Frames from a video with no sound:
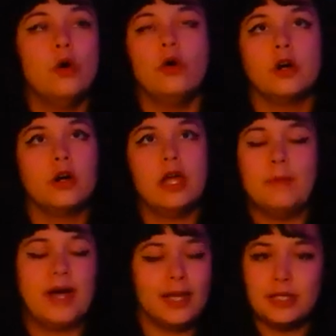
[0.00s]
or
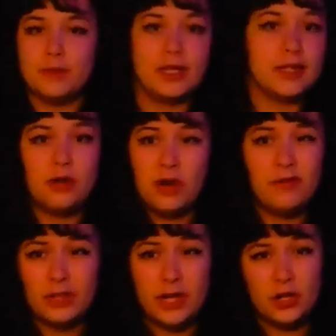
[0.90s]
in my case, because I don't
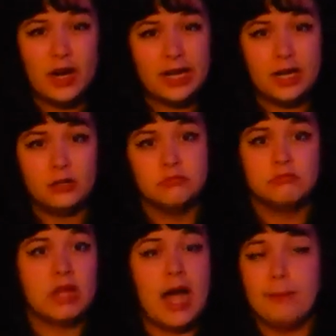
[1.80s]
have a lighter right now,
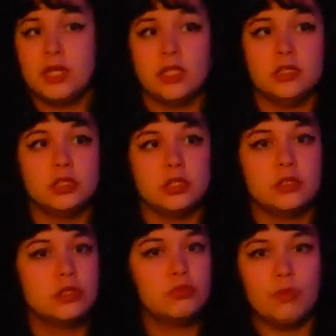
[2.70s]
I'm gonna
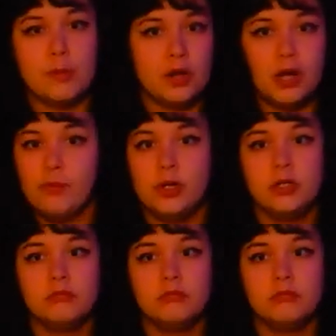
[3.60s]
just rip it up